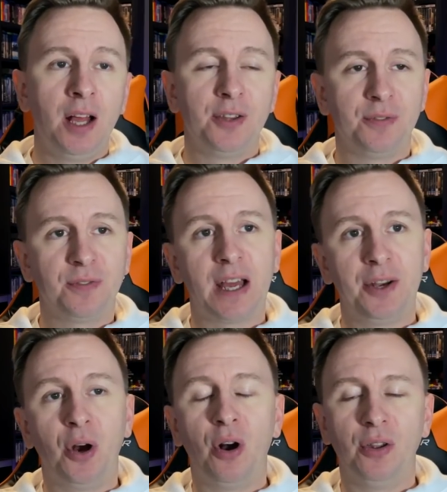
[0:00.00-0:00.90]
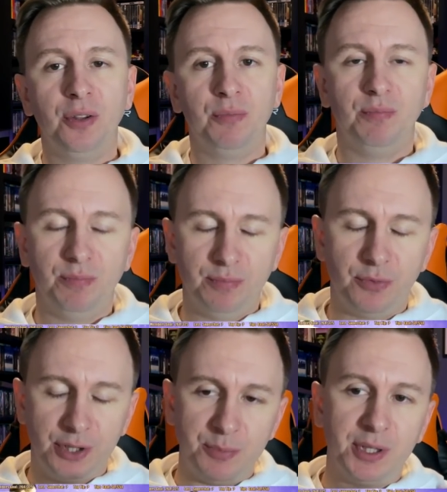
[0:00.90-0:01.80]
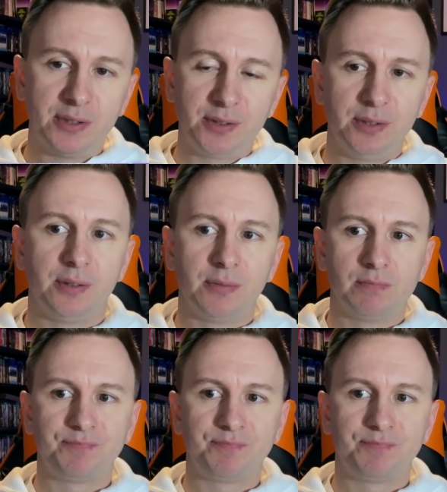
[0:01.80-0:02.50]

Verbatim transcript: the fan art and the remixes.